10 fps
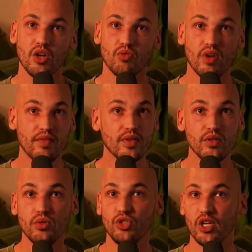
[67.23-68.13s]

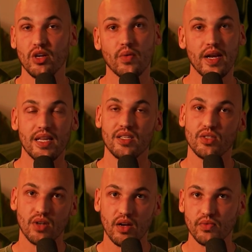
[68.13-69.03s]
revenue generating
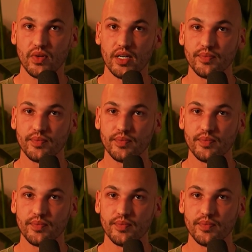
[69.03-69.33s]
software.